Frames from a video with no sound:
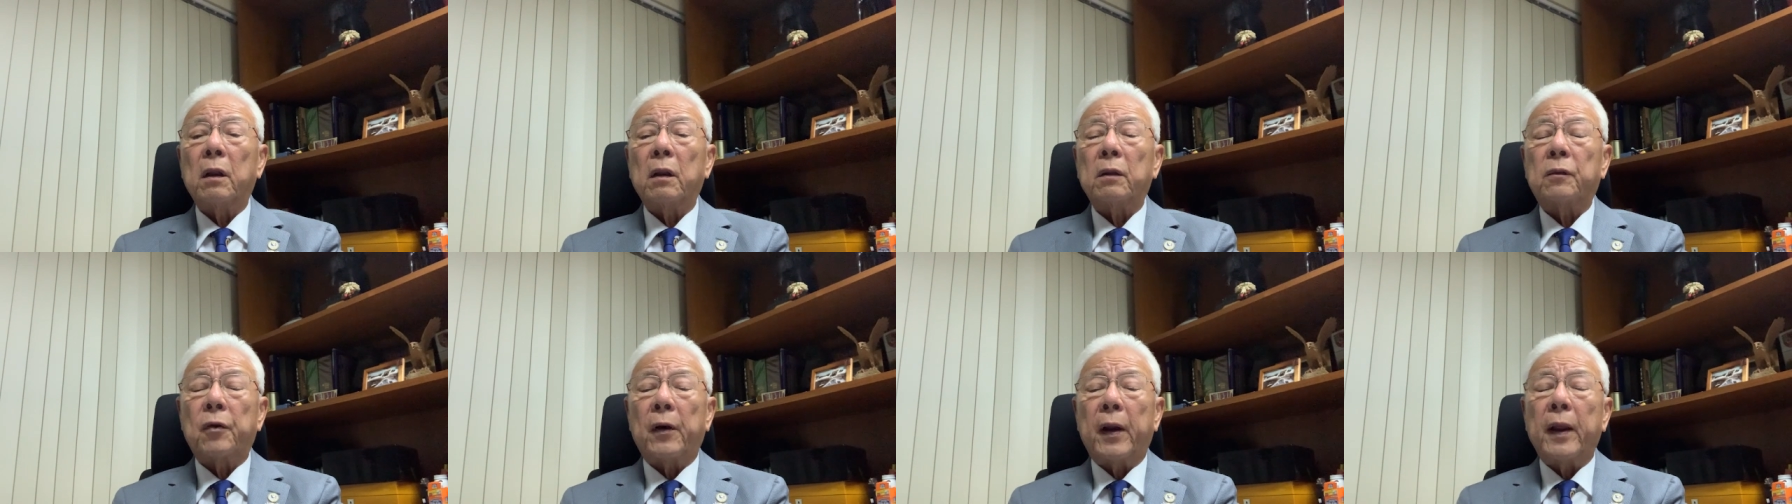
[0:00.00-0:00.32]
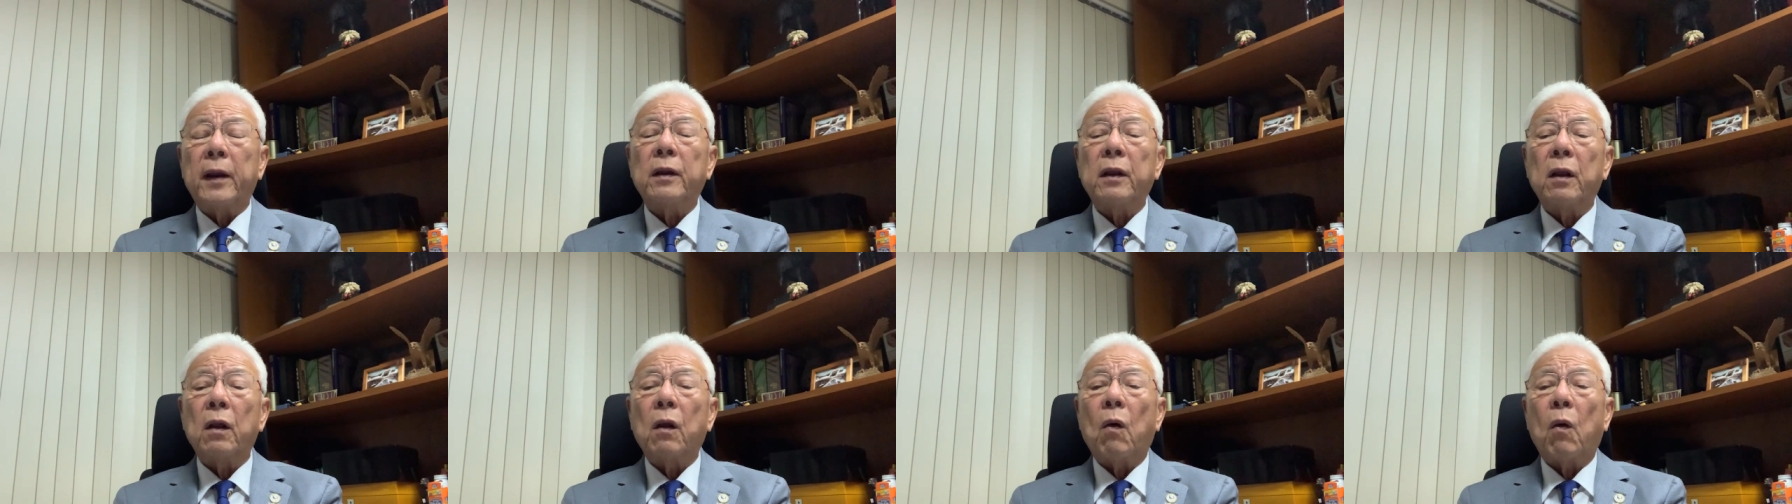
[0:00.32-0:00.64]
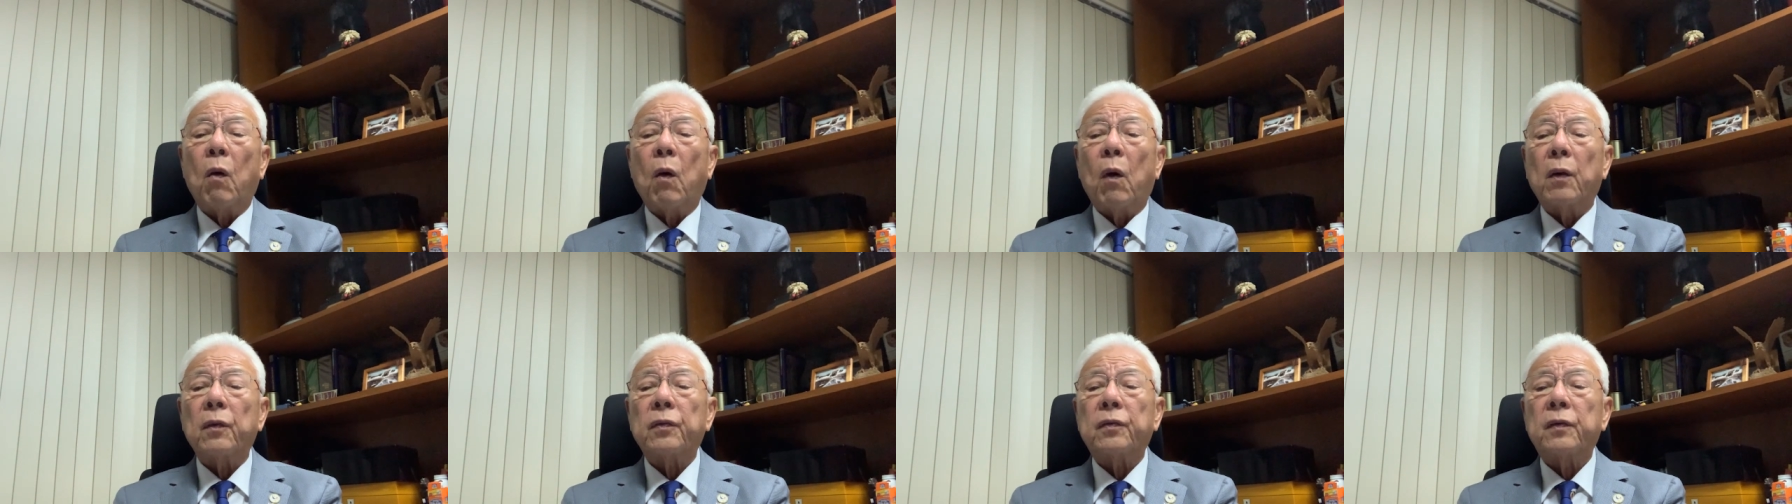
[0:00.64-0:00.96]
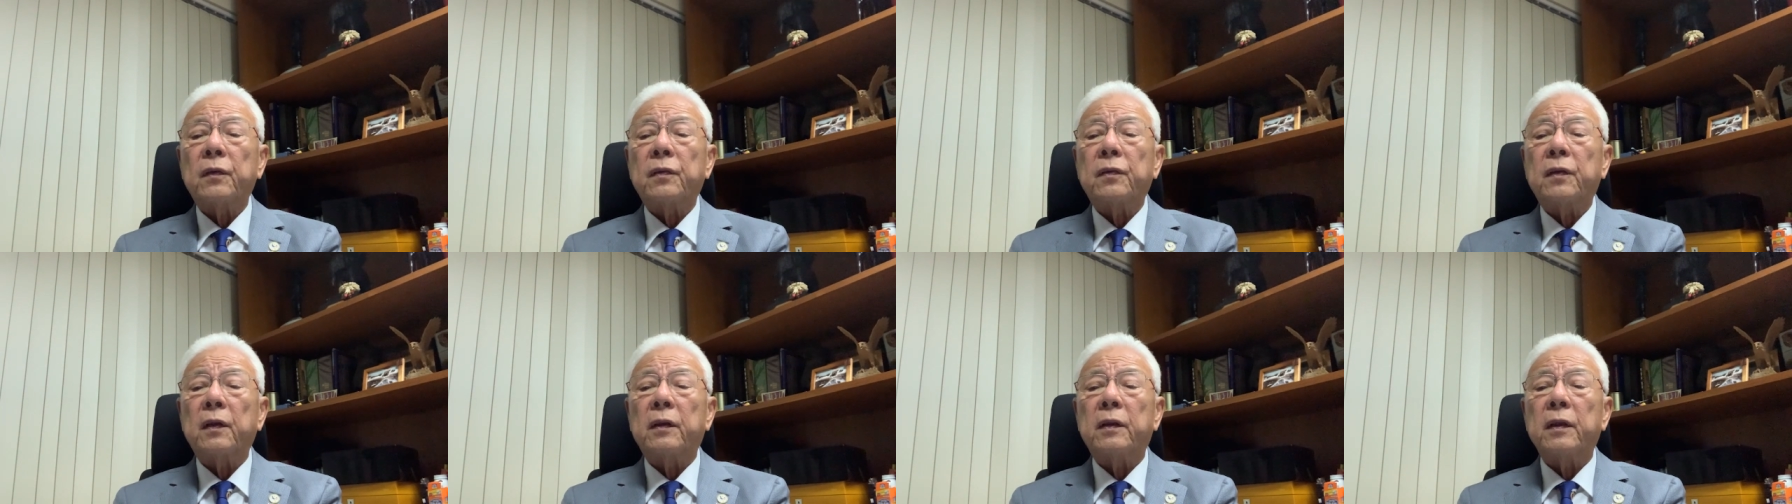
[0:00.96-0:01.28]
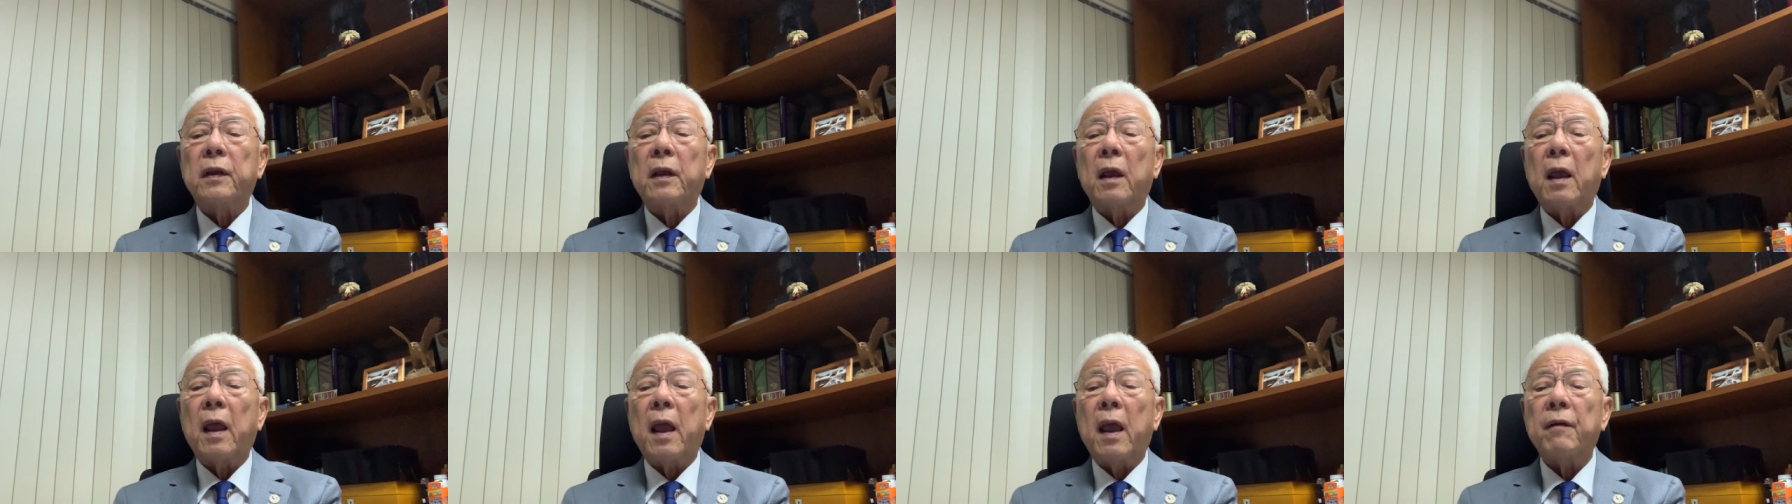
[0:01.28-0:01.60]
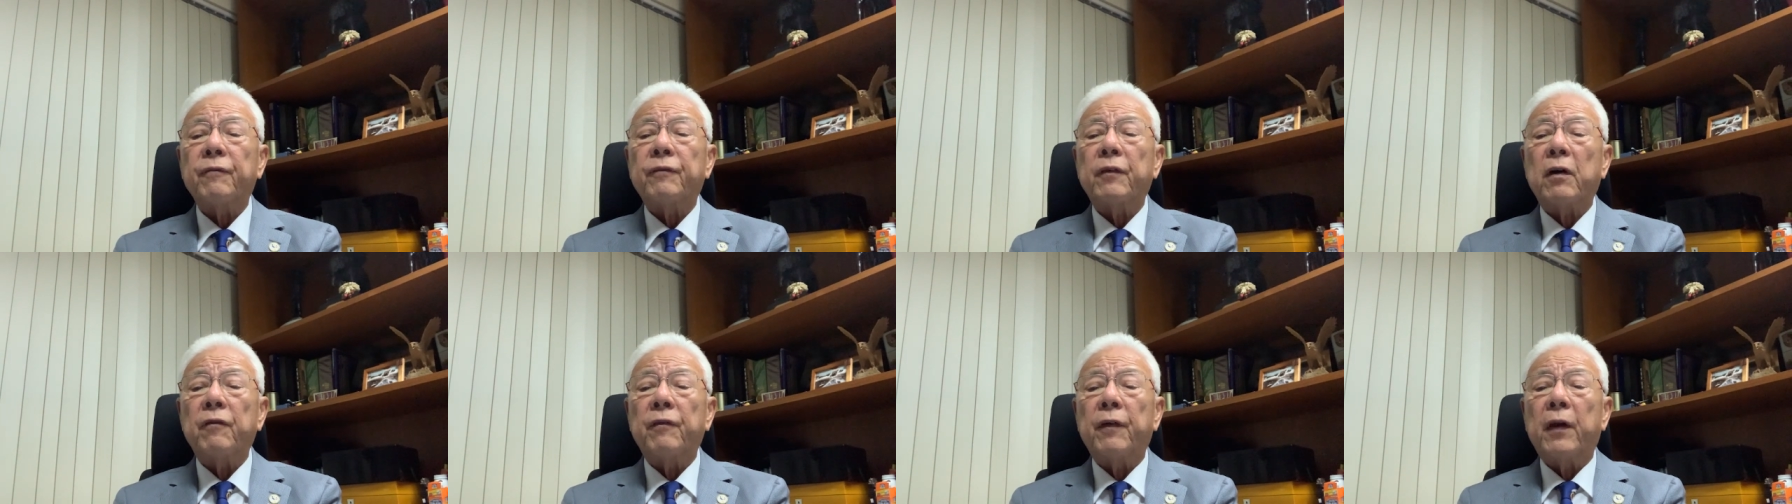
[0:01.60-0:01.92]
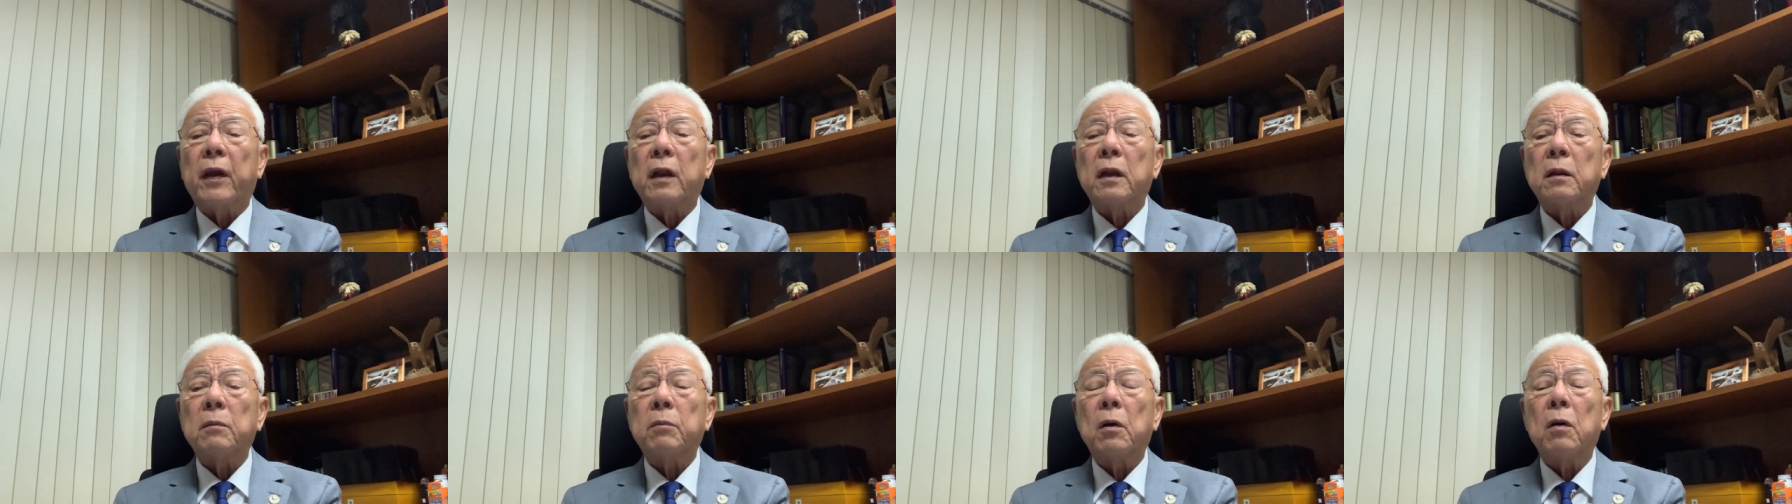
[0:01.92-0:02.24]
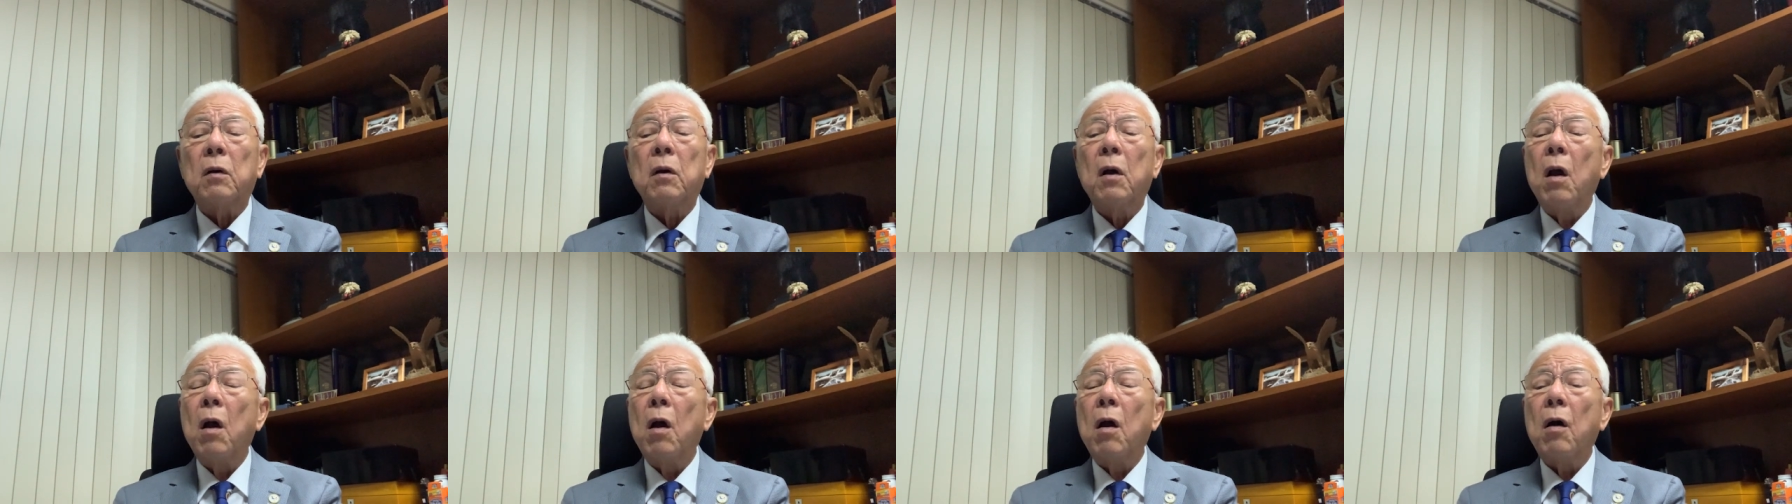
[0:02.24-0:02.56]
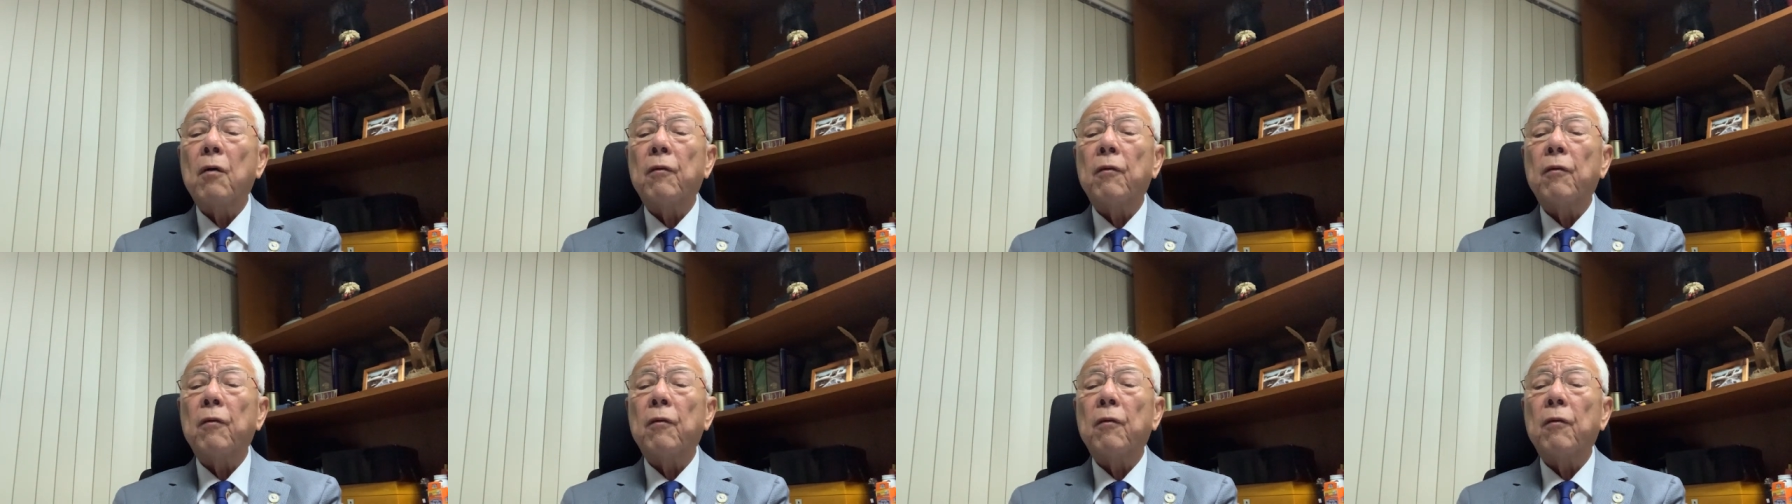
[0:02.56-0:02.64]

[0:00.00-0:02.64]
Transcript: training courses that they have available